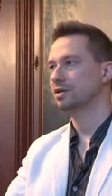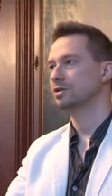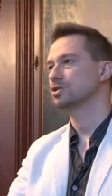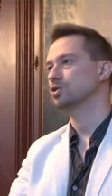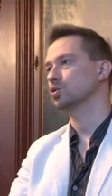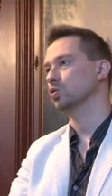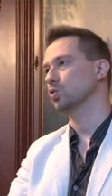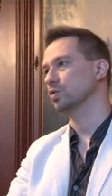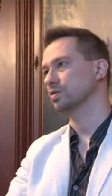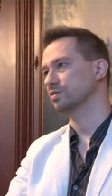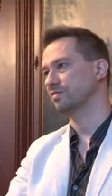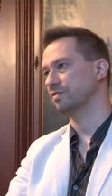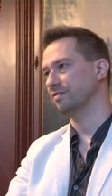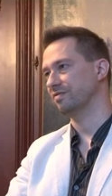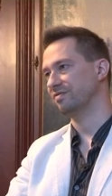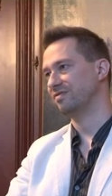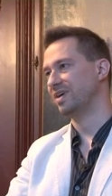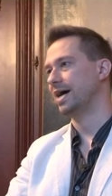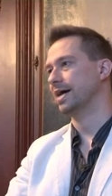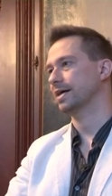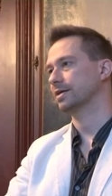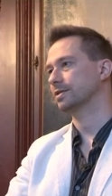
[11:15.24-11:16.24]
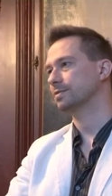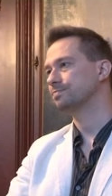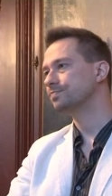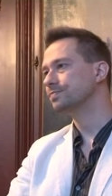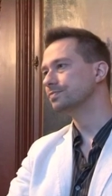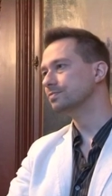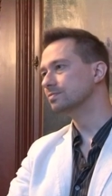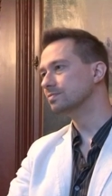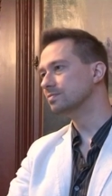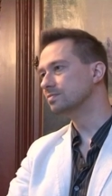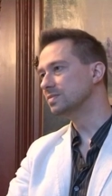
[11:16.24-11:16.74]
source for fact.
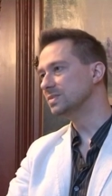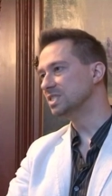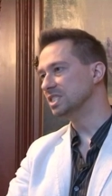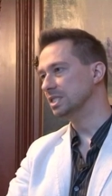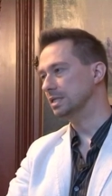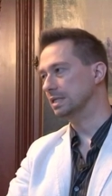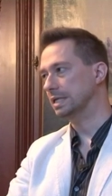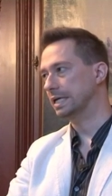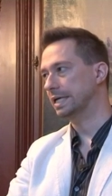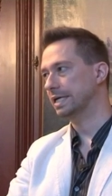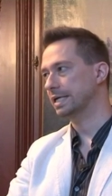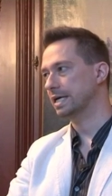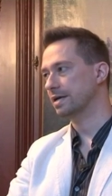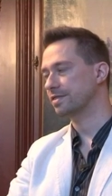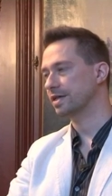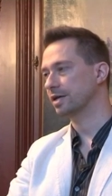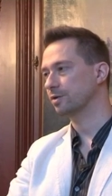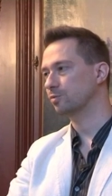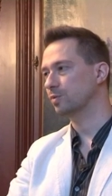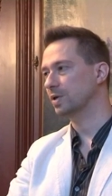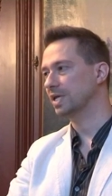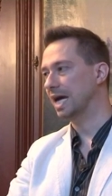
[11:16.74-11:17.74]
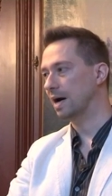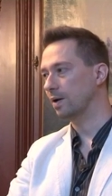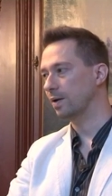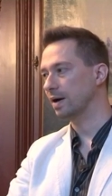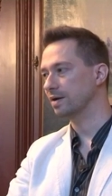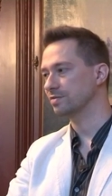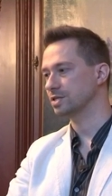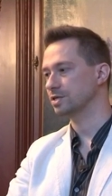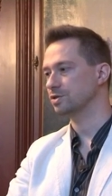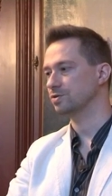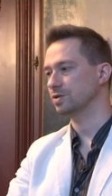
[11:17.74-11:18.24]
Uh, and I think we now
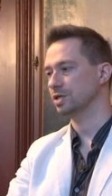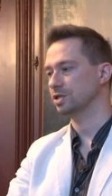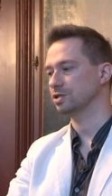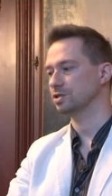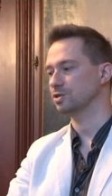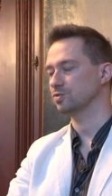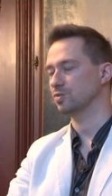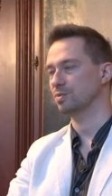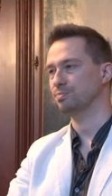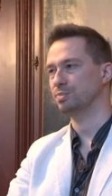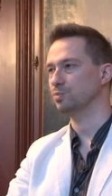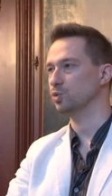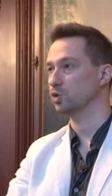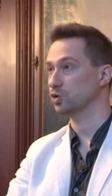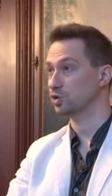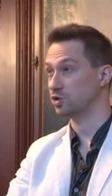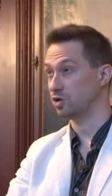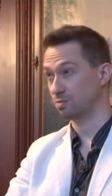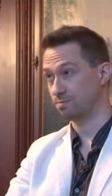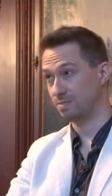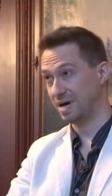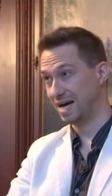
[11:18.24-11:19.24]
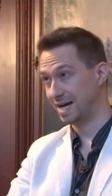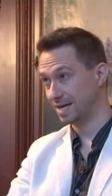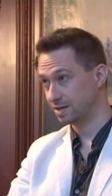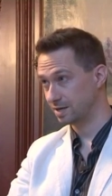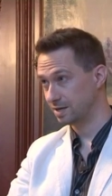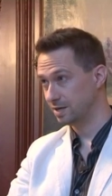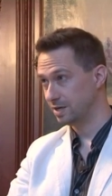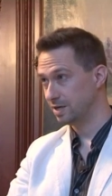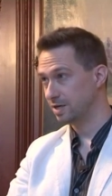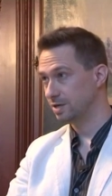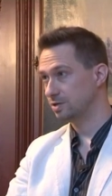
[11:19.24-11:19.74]
have situations where people talk
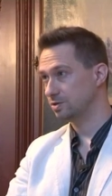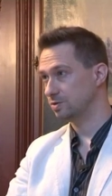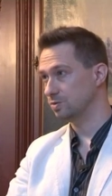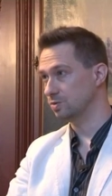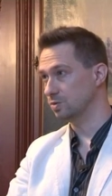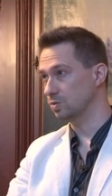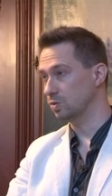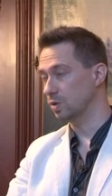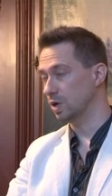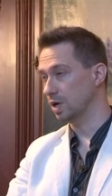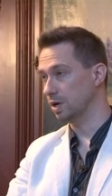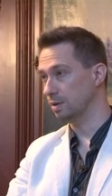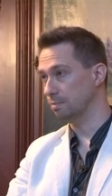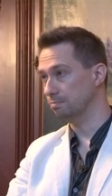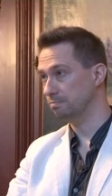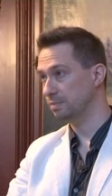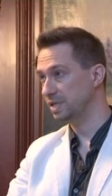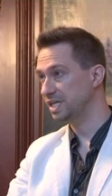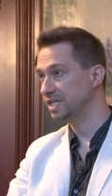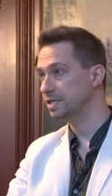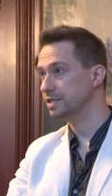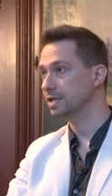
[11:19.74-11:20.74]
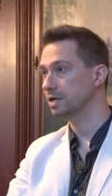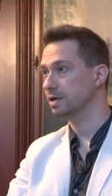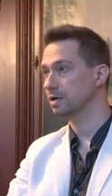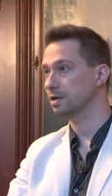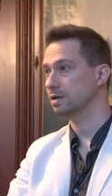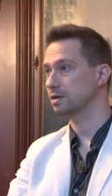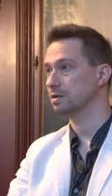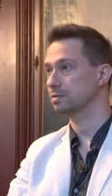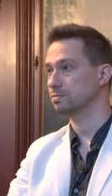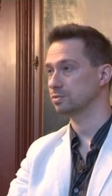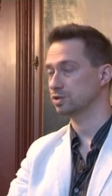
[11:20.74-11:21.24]
back to um,
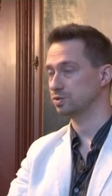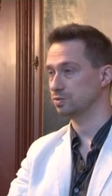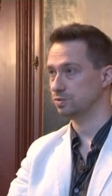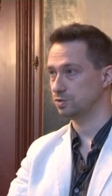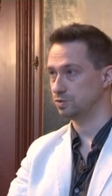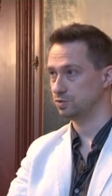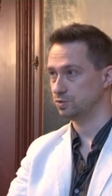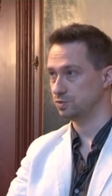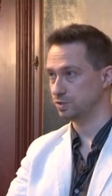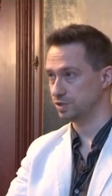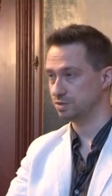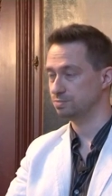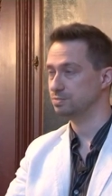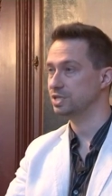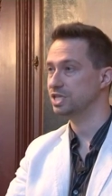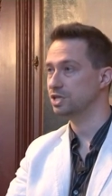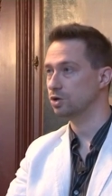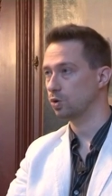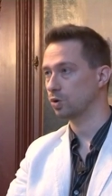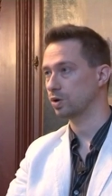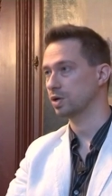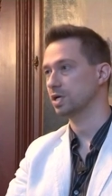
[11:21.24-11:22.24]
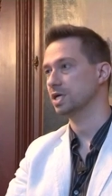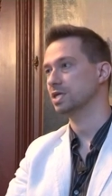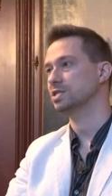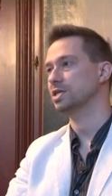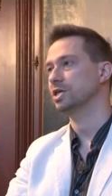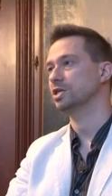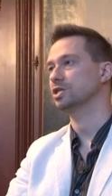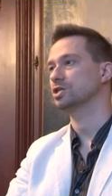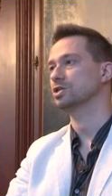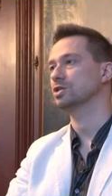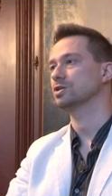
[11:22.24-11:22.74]
media, um, to, to these media
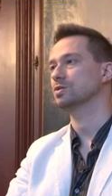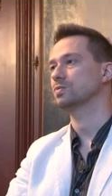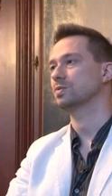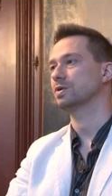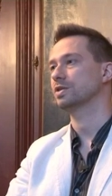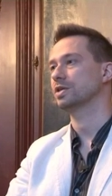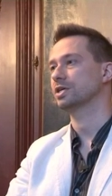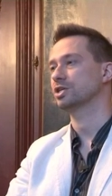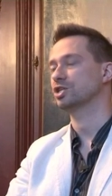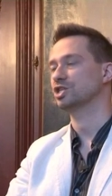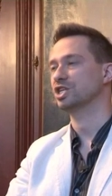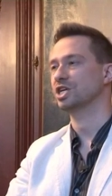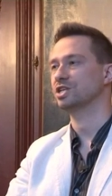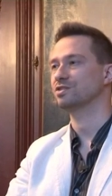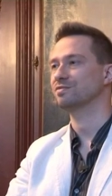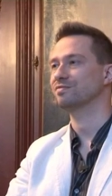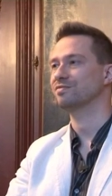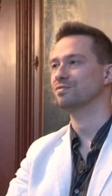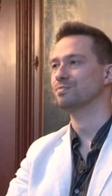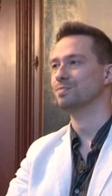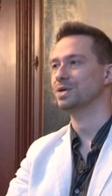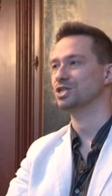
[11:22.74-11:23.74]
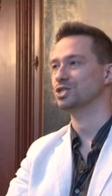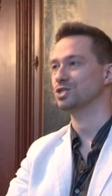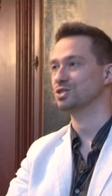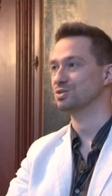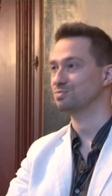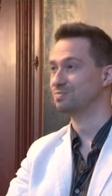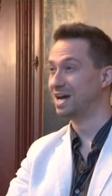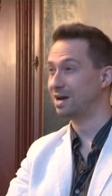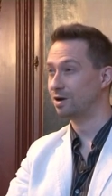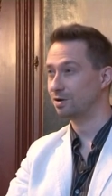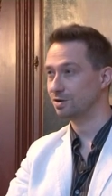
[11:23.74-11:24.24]
organizations, where they exchange information
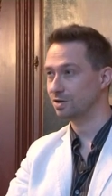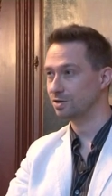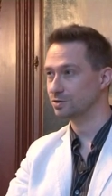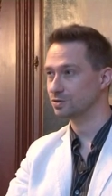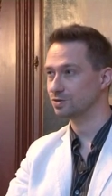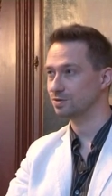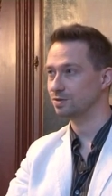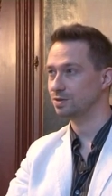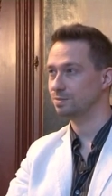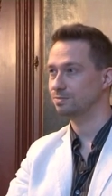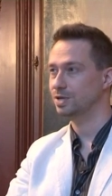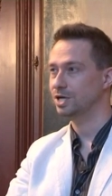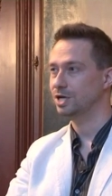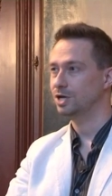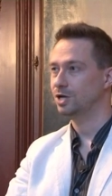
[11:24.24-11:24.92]
is parallel to them,